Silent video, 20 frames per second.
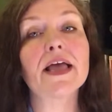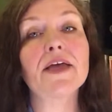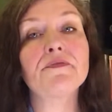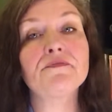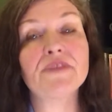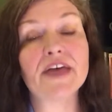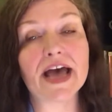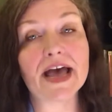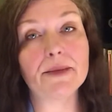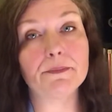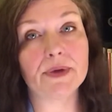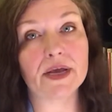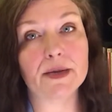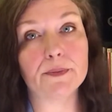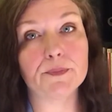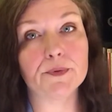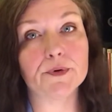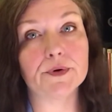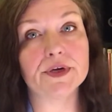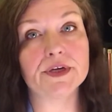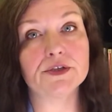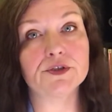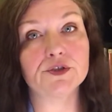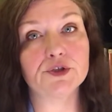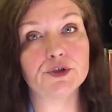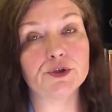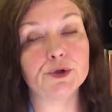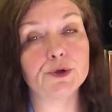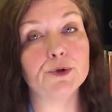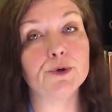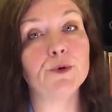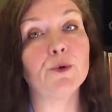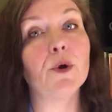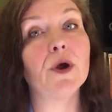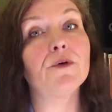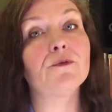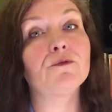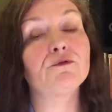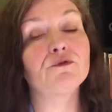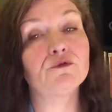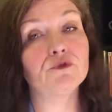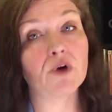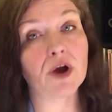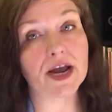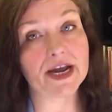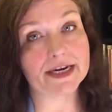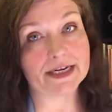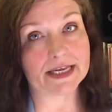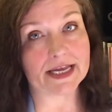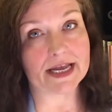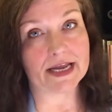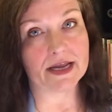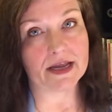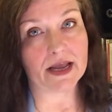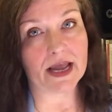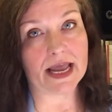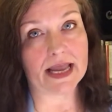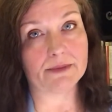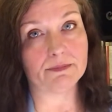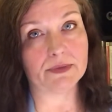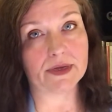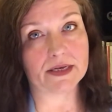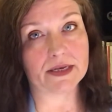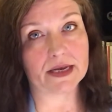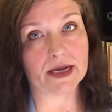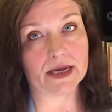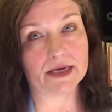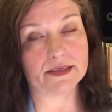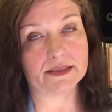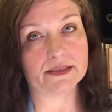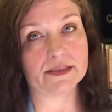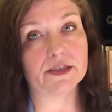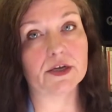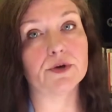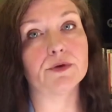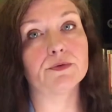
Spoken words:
That paper is due Friday at midnight, so